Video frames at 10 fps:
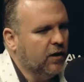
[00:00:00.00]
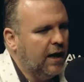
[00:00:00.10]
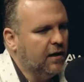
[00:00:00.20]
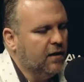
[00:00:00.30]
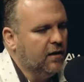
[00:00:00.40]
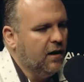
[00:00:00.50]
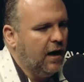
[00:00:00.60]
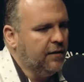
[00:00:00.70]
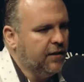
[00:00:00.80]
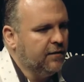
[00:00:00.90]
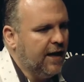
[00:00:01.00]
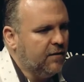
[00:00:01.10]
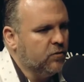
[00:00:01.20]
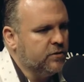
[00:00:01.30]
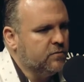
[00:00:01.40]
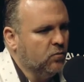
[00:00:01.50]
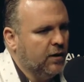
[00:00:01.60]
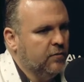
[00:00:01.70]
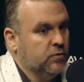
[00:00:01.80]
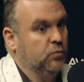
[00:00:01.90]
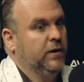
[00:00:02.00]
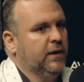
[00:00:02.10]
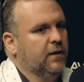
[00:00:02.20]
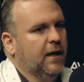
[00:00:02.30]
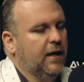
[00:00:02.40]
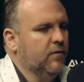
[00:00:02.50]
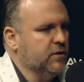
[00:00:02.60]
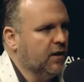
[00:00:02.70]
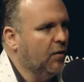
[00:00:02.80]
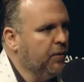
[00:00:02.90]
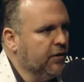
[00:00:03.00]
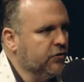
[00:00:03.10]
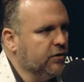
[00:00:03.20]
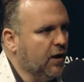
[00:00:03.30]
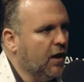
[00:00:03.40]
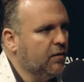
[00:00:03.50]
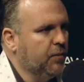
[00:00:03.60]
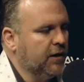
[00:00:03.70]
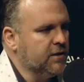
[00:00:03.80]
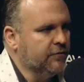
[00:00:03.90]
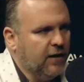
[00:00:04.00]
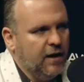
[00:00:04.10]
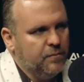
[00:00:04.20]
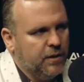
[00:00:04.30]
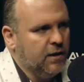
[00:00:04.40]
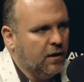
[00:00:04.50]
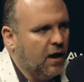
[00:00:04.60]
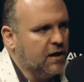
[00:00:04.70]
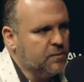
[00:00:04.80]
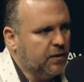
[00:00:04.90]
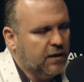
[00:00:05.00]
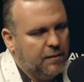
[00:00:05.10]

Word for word: I I think that was when I was really glad I was an outpatient doc because if I had been in a hospital,